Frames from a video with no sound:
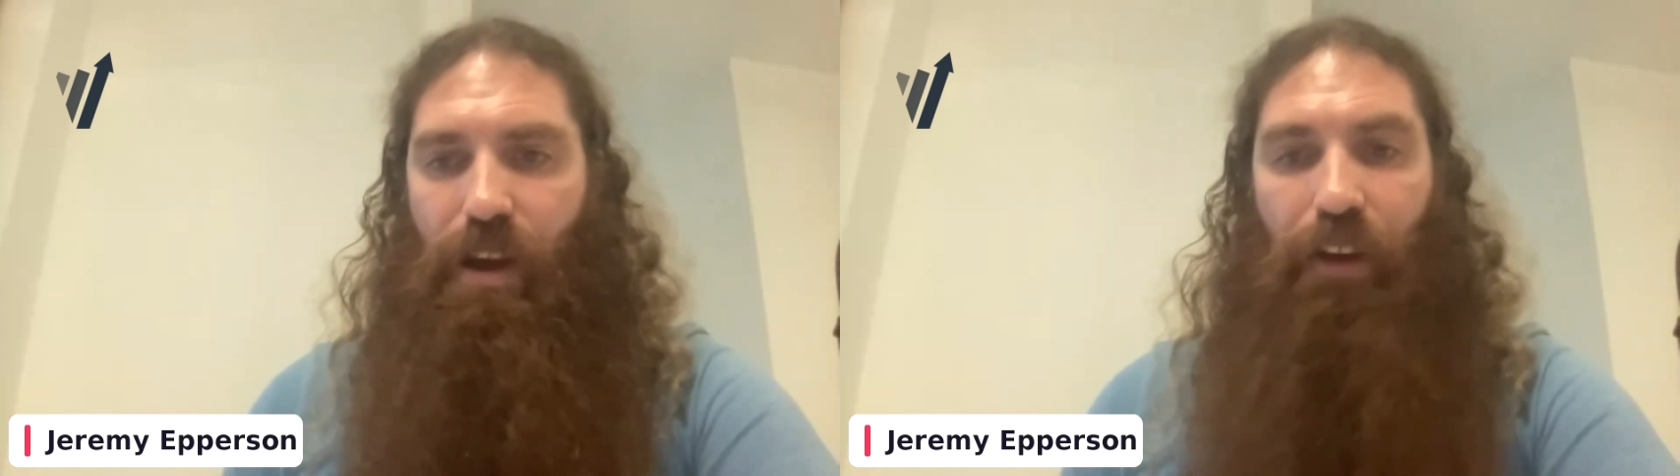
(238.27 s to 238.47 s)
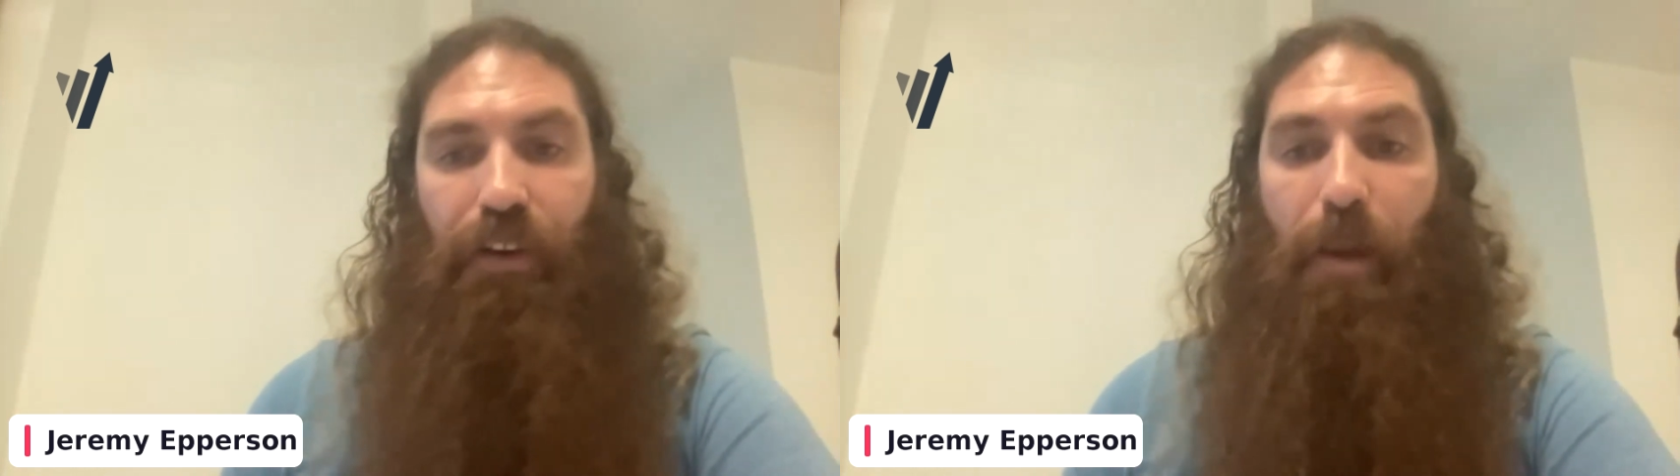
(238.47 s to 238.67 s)

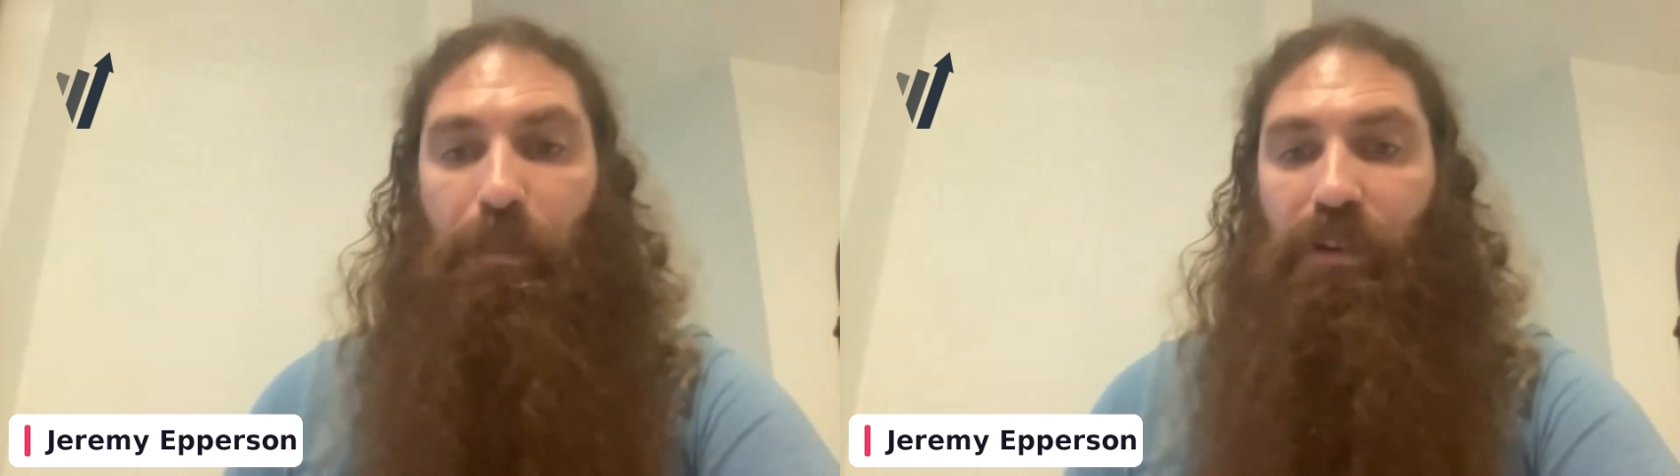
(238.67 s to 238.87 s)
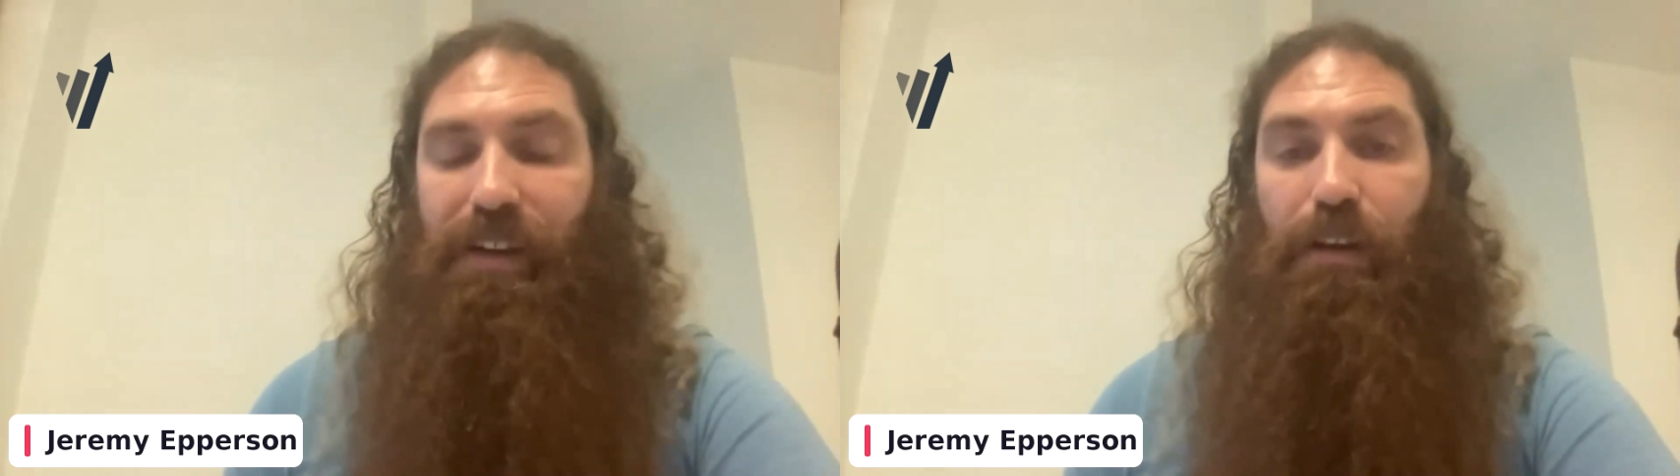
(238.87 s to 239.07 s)
a
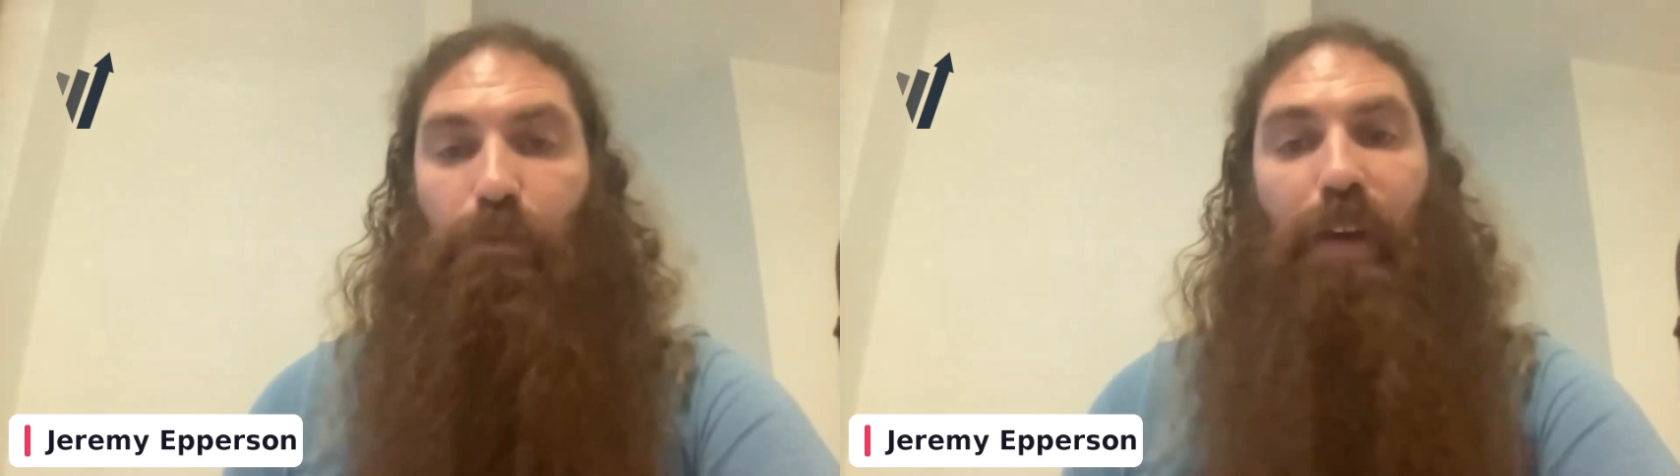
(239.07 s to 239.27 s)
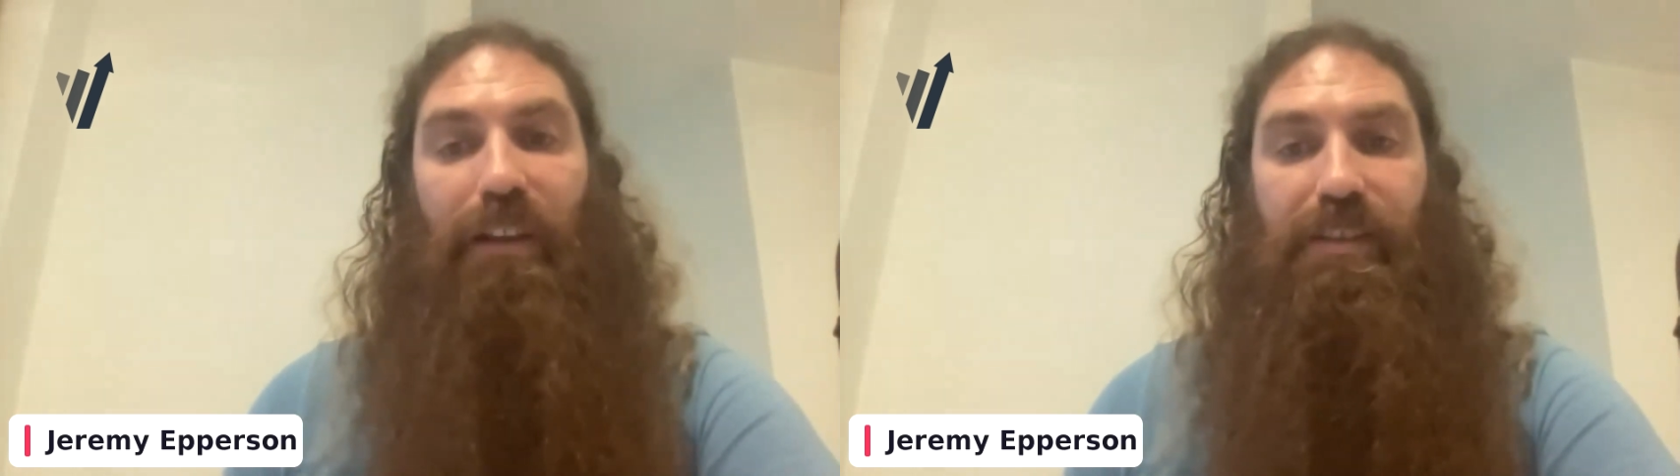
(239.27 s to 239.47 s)
number to get a
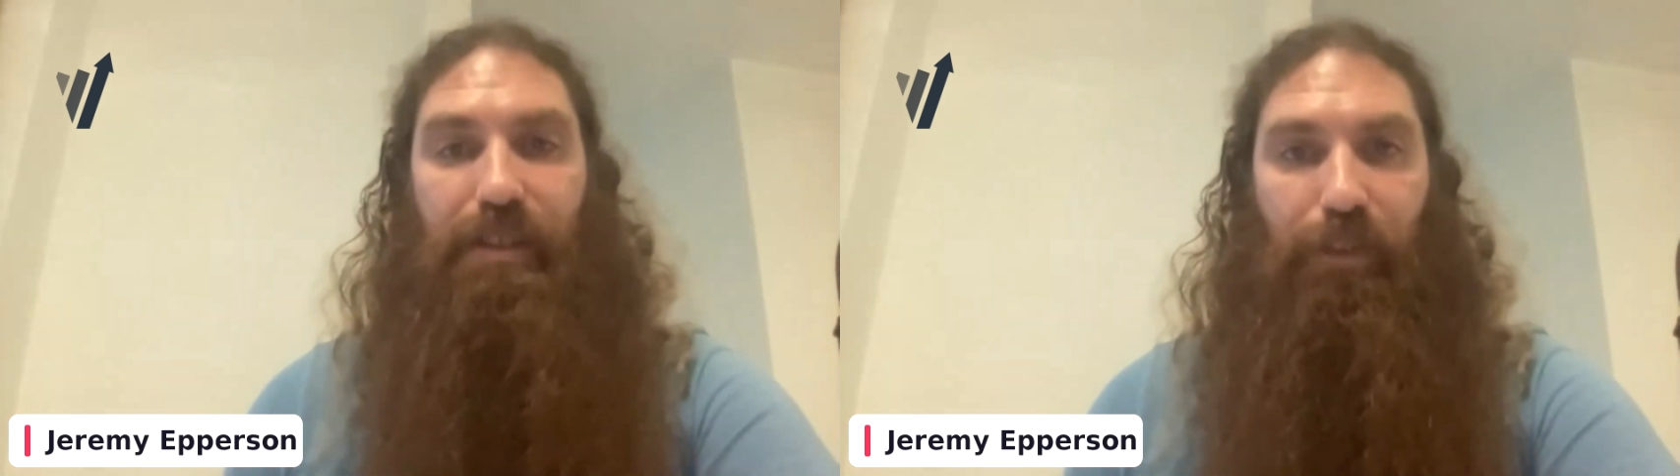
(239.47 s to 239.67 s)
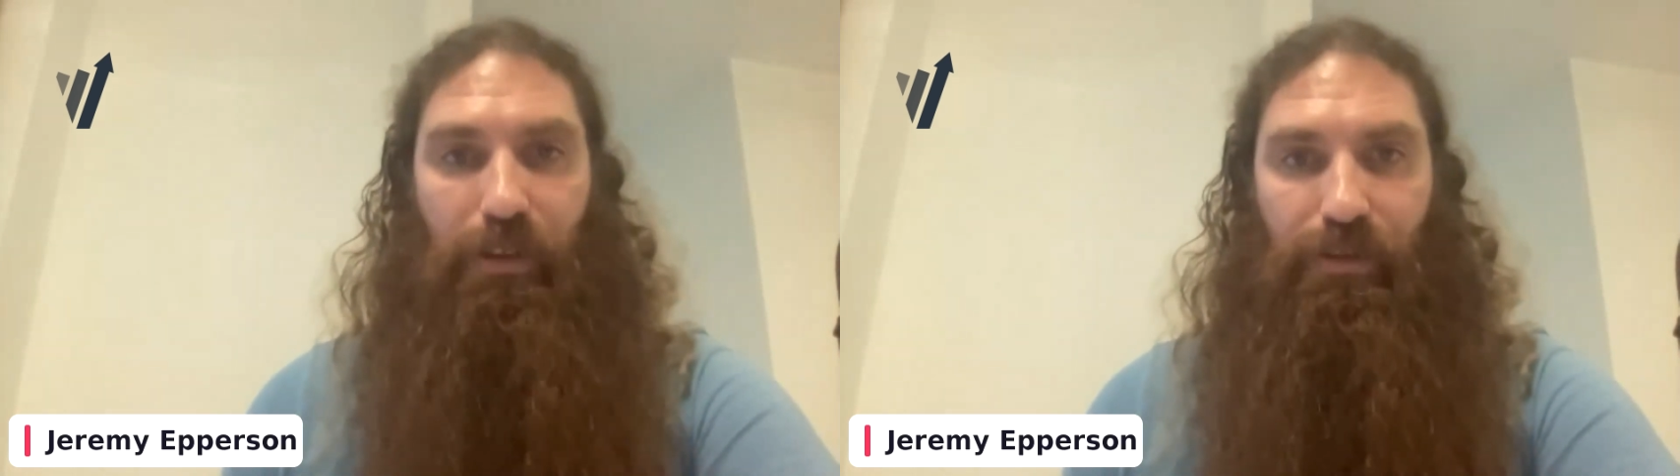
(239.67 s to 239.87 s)

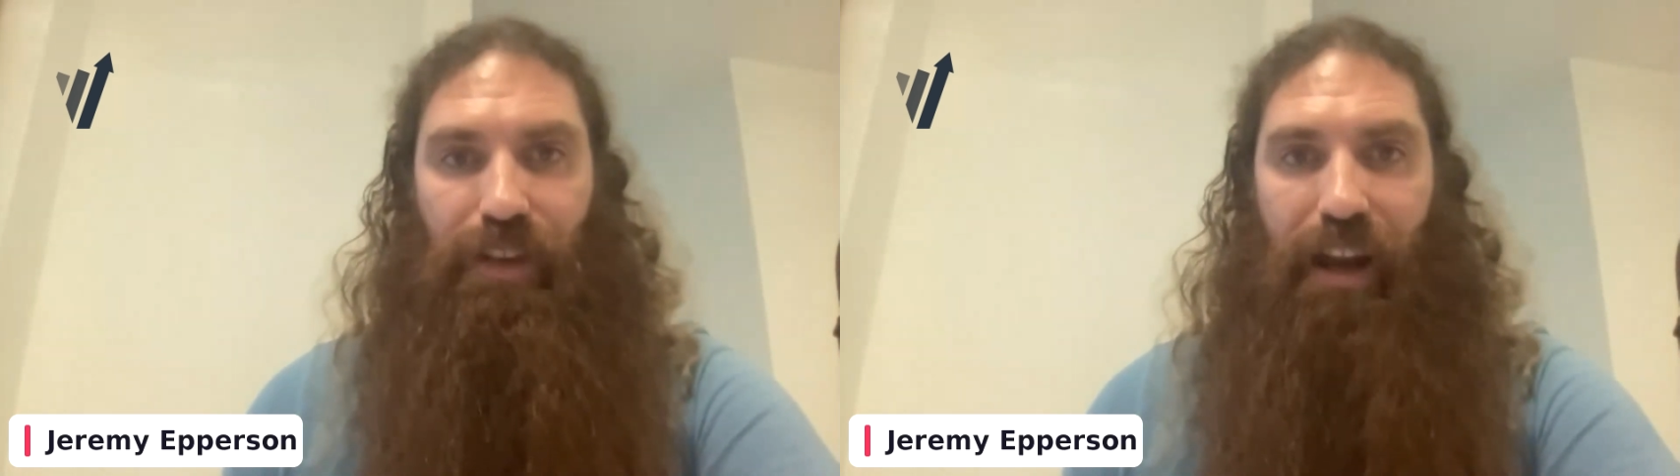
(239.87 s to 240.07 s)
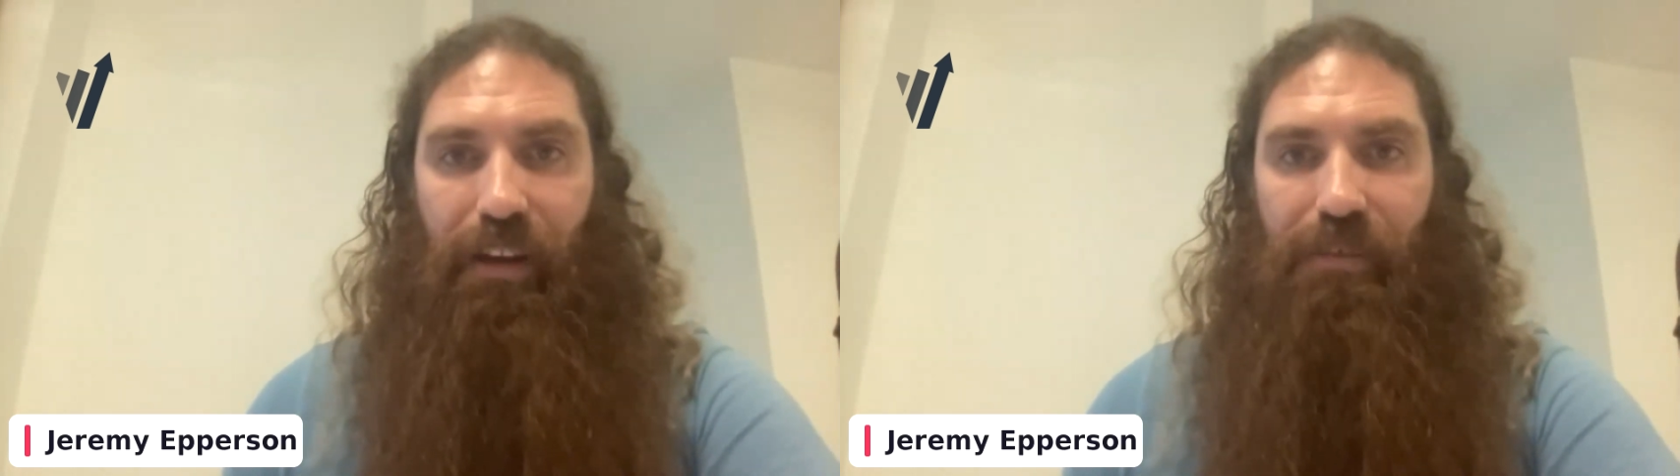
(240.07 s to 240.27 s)
relative
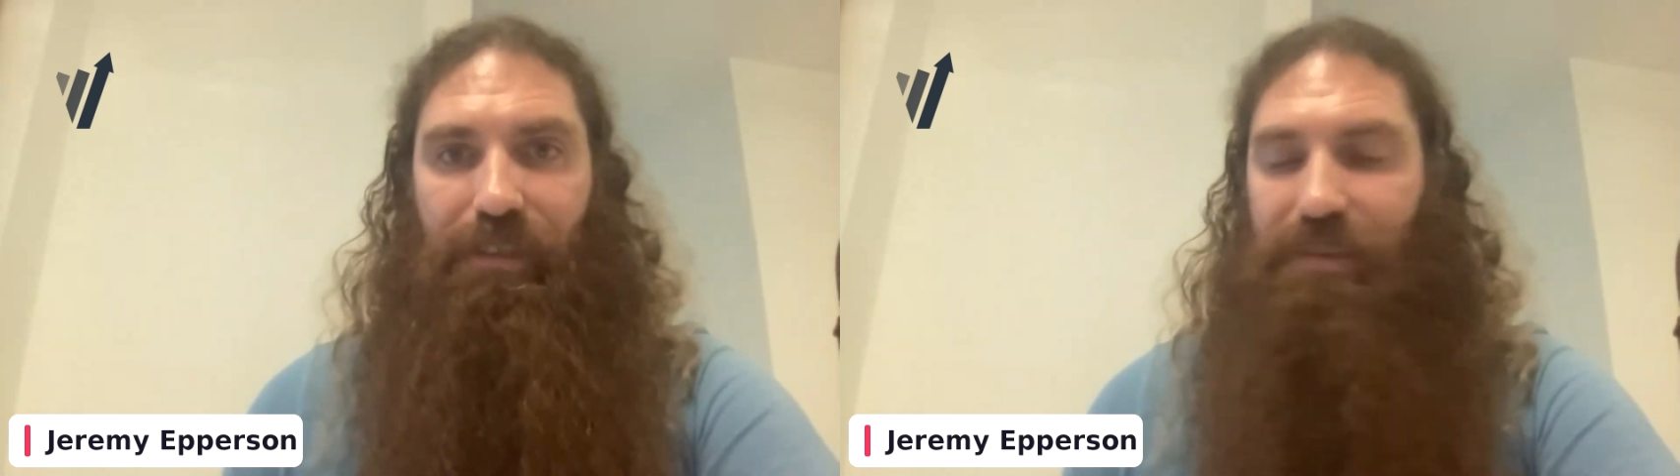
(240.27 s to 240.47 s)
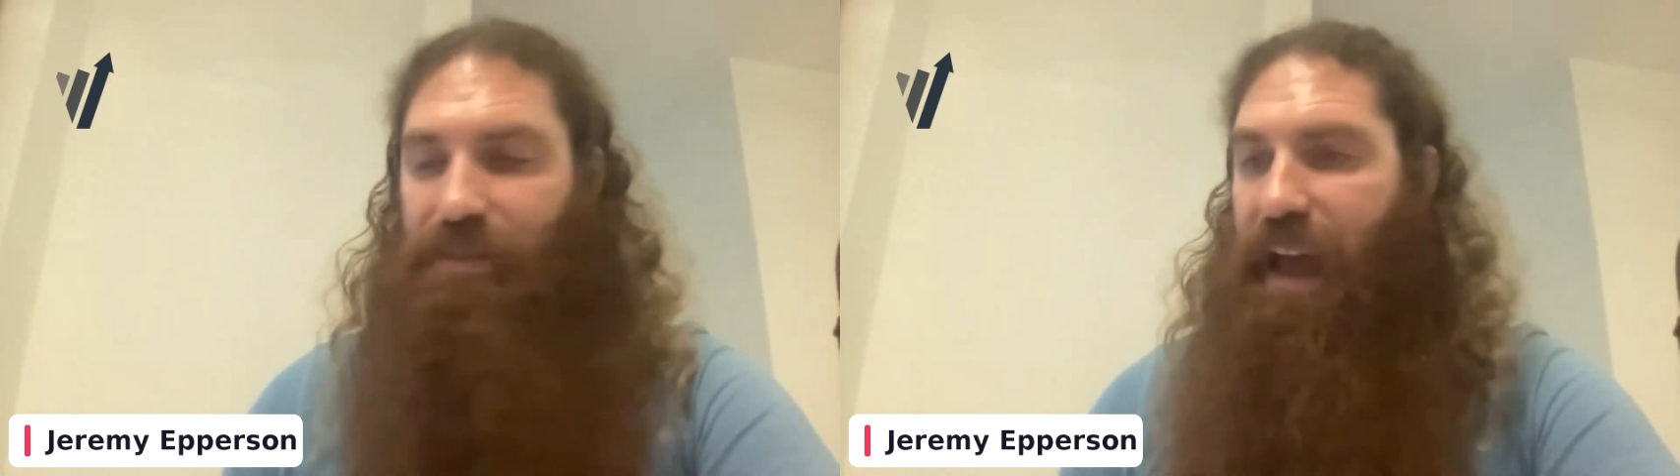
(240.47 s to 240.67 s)
understanding. It's